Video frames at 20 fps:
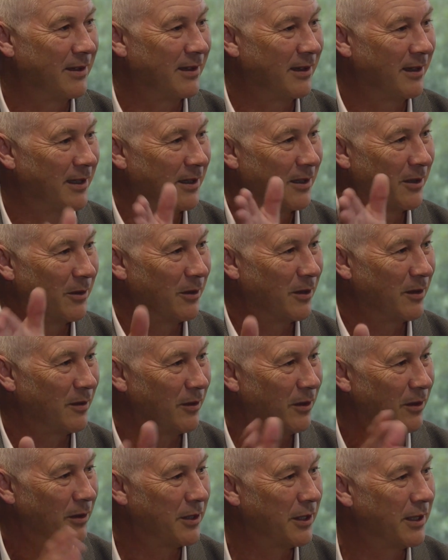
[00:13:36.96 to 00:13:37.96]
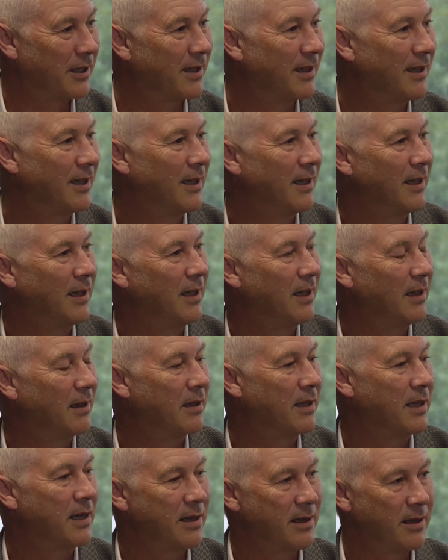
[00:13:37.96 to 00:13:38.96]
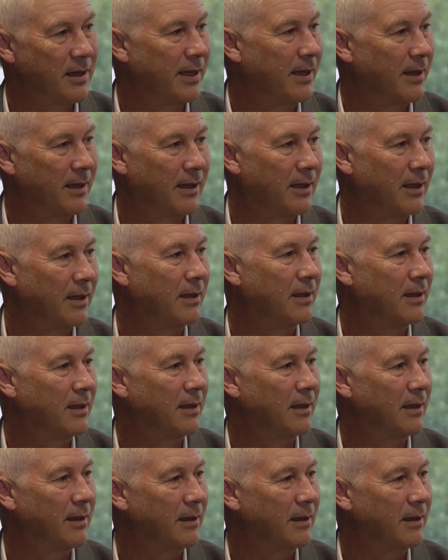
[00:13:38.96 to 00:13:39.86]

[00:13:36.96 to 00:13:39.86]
it link to its future, the AI can't